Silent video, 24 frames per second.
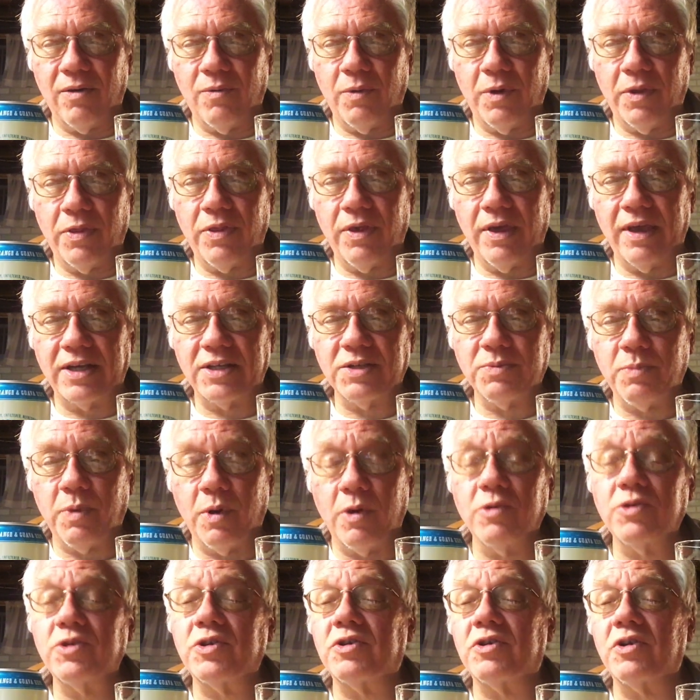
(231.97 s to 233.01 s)
with
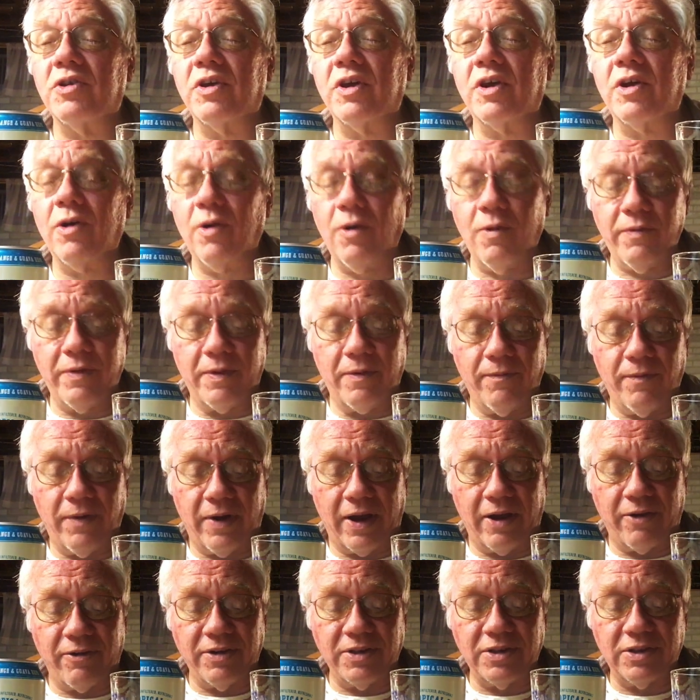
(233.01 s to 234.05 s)
exposure to the COVID
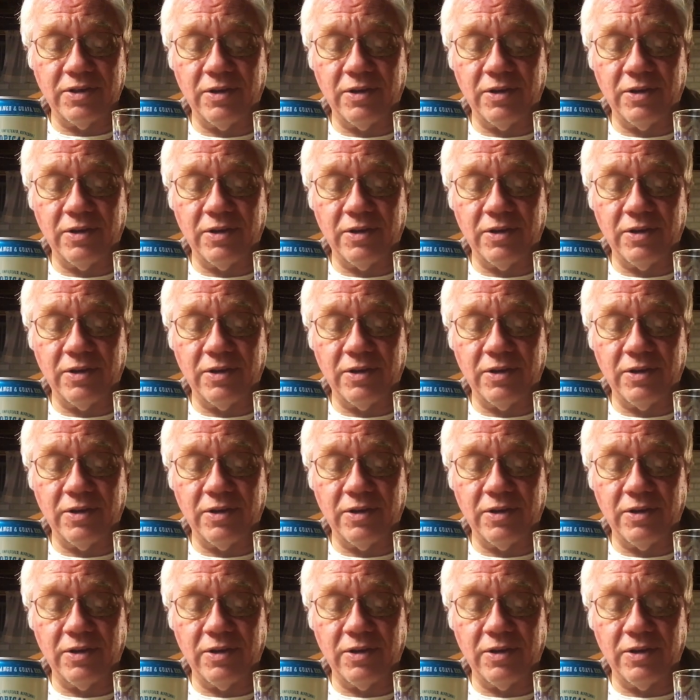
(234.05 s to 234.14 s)
virus,